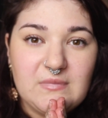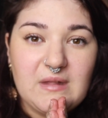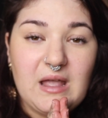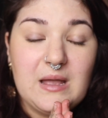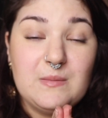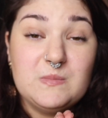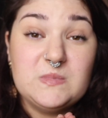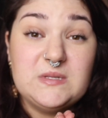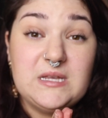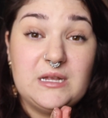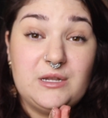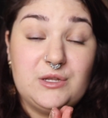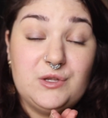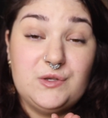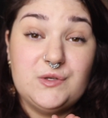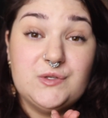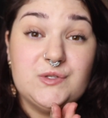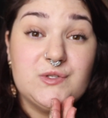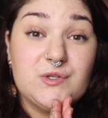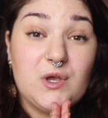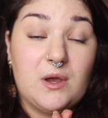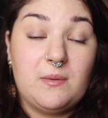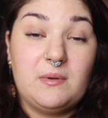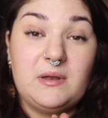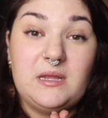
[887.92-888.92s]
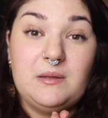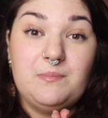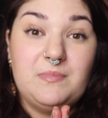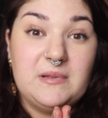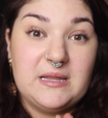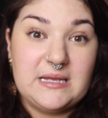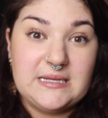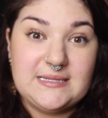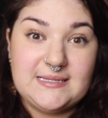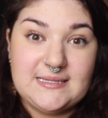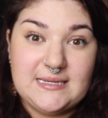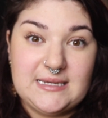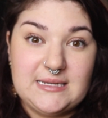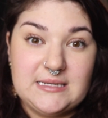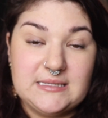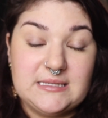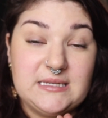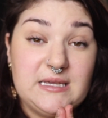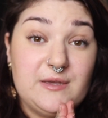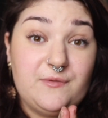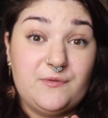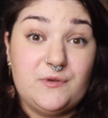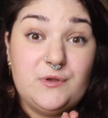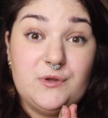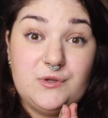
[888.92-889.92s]
I'm sending you so many blessings
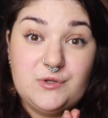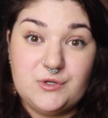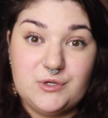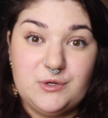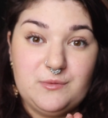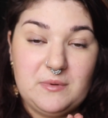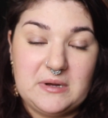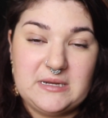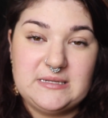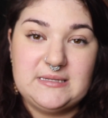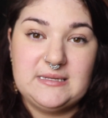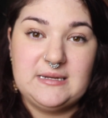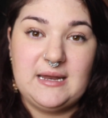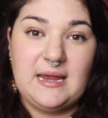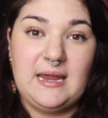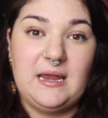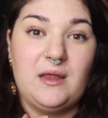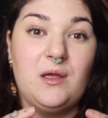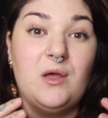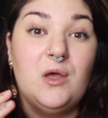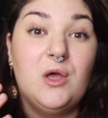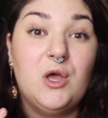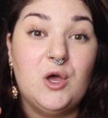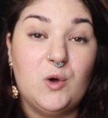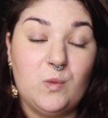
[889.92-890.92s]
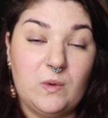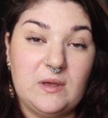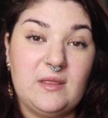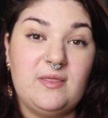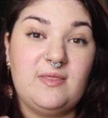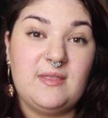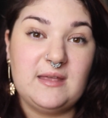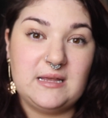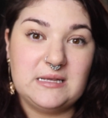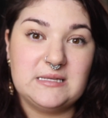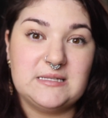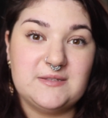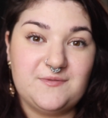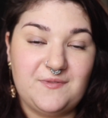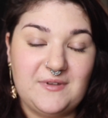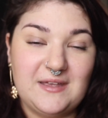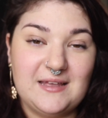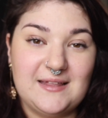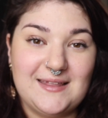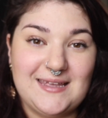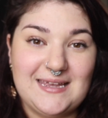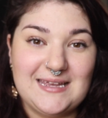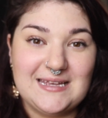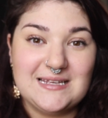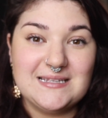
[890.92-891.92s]
if you do resonate with these
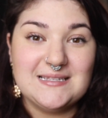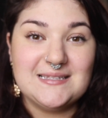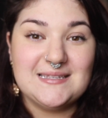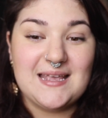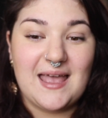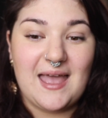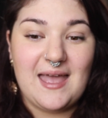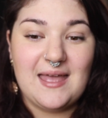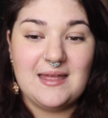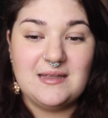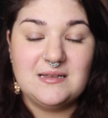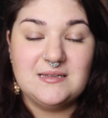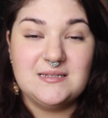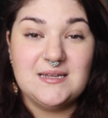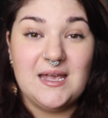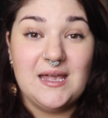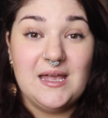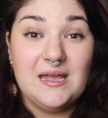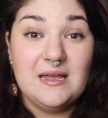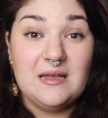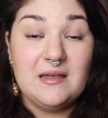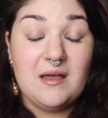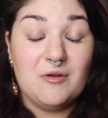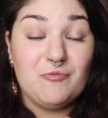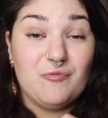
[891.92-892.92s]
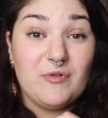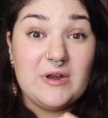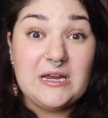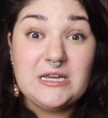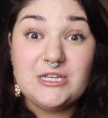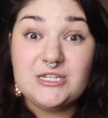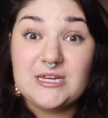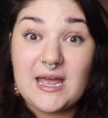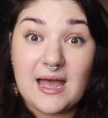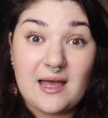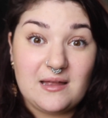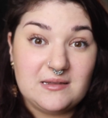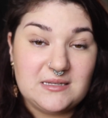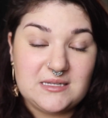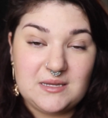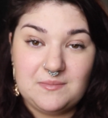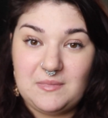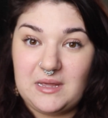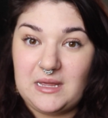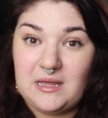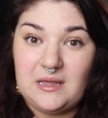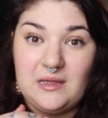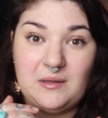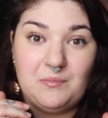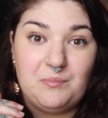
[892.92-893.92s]
feelings, and reach out to
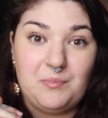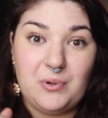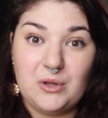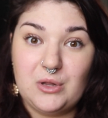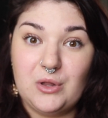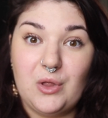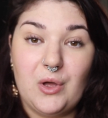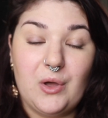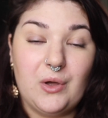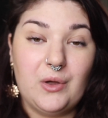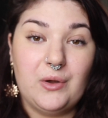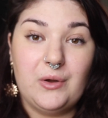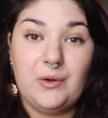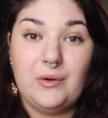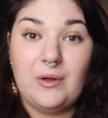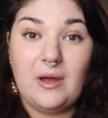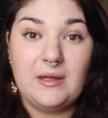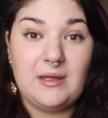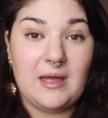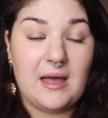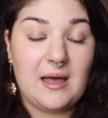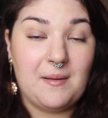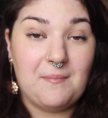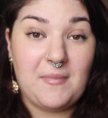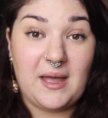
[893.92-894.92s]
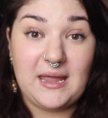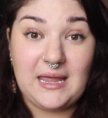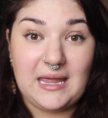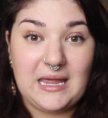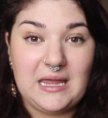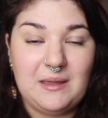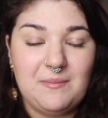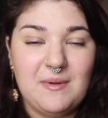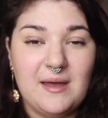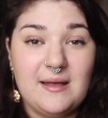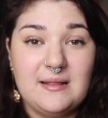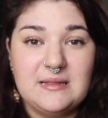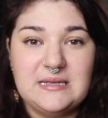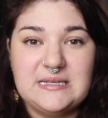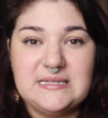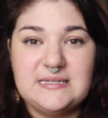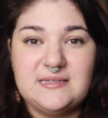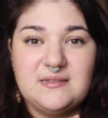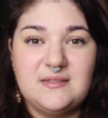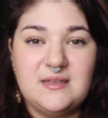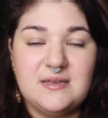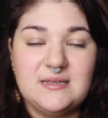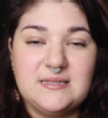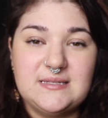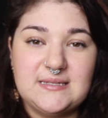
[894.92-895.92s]
me below. My email
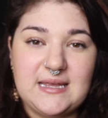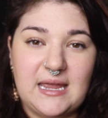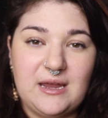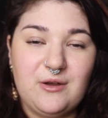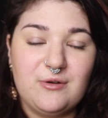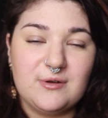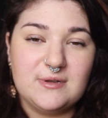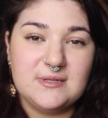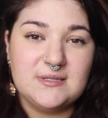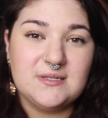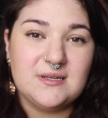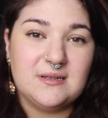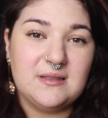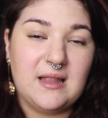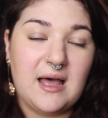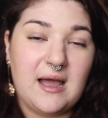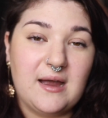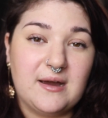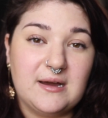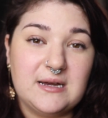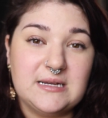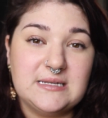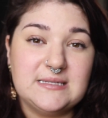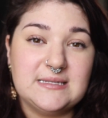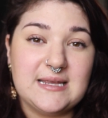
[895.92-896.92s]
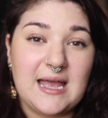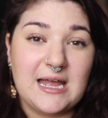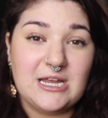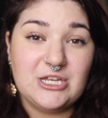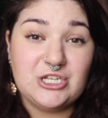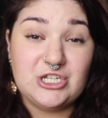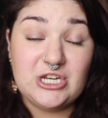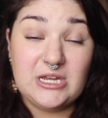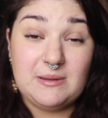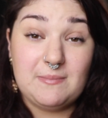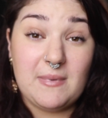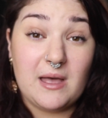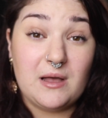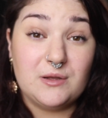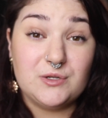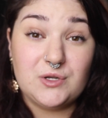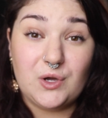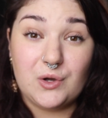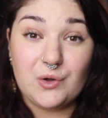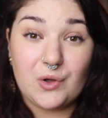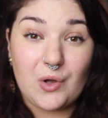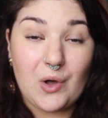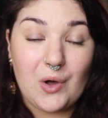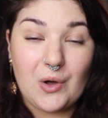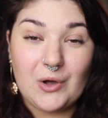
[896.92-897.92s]
is
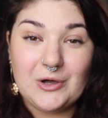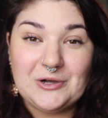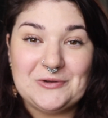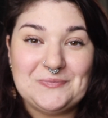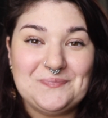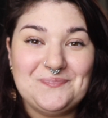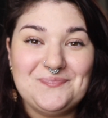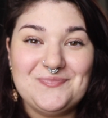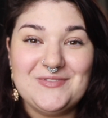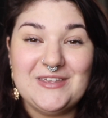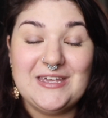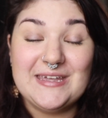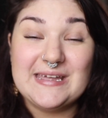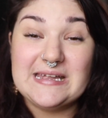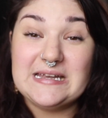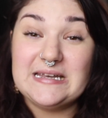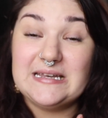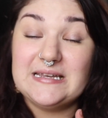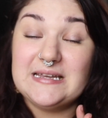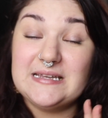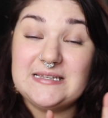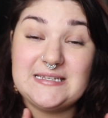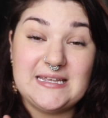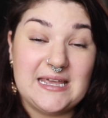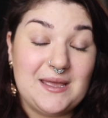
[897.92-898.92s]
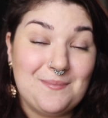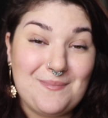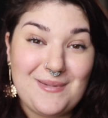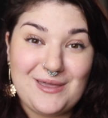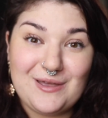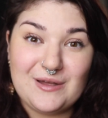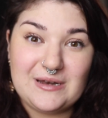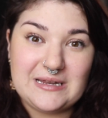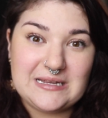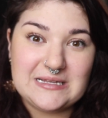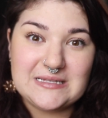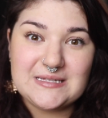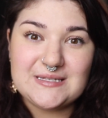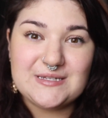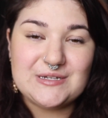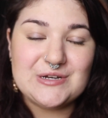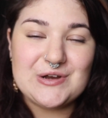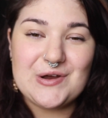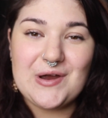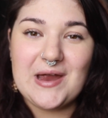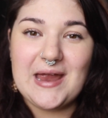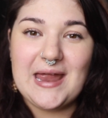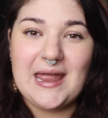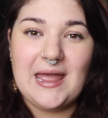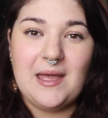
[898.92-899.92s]
thesacredsolaris@gmail.com. You can DM me on
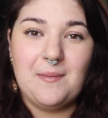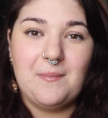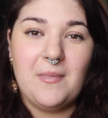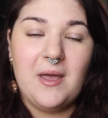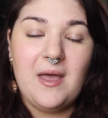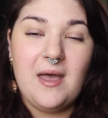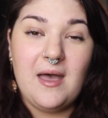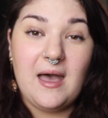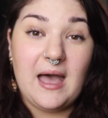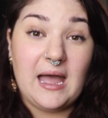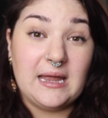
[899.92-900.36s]
Instagram.